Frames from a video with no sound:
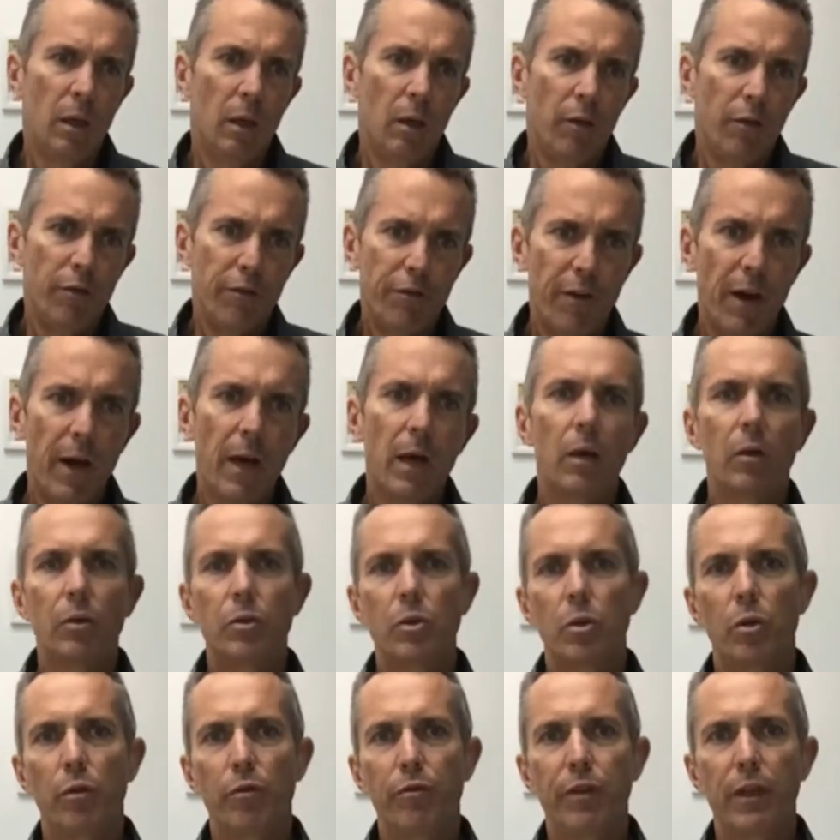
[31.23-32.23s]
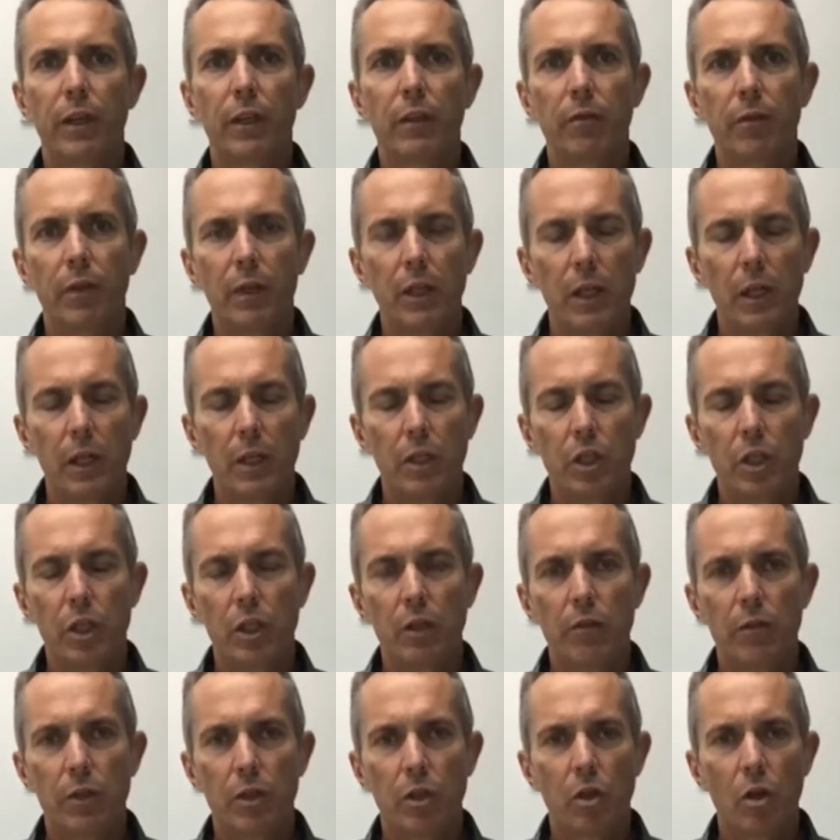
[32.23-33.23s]
fail to effectively
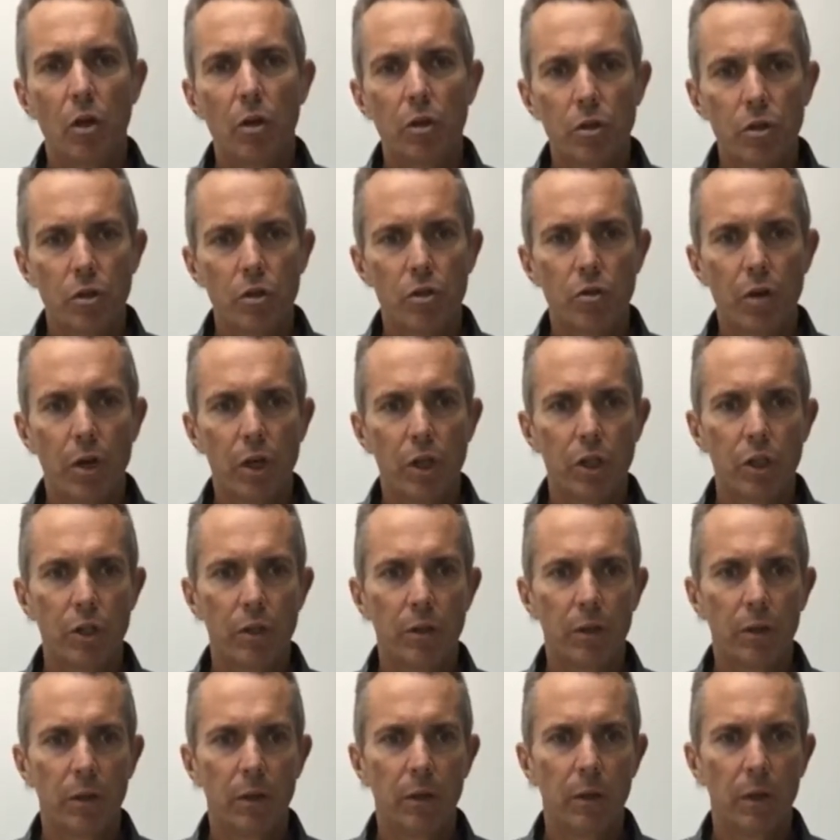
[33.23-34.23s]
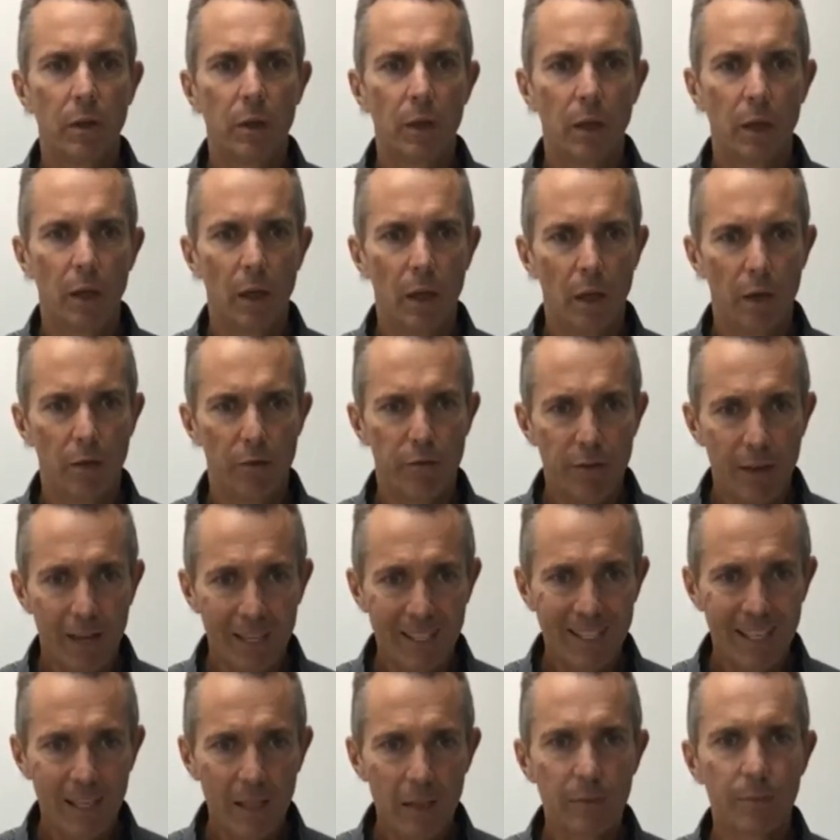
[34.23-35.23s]
achieve its concentration
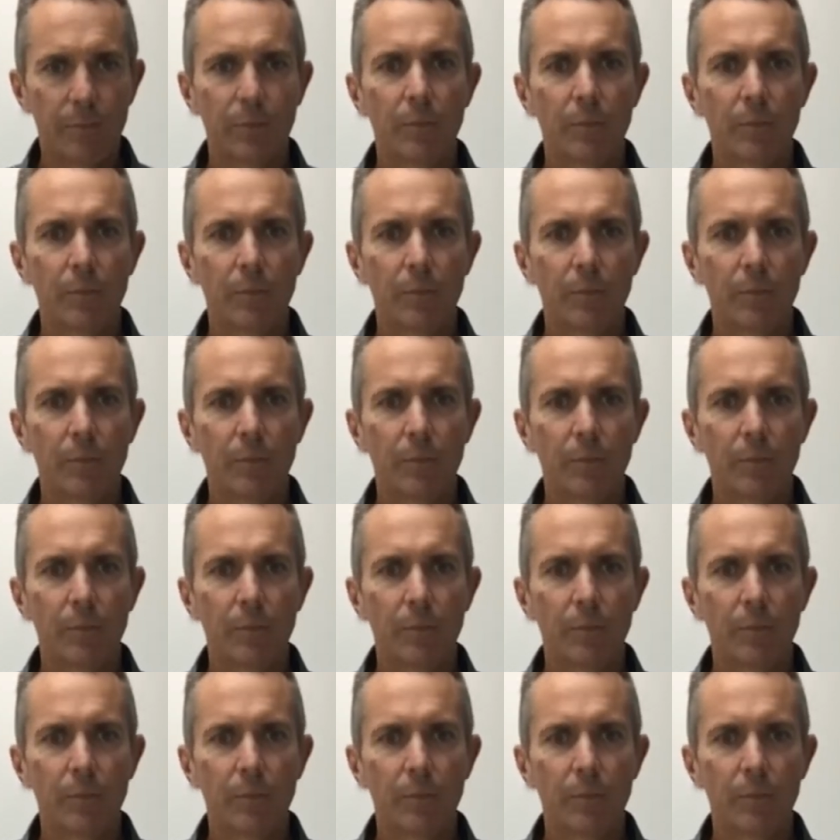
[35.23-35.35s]
factor,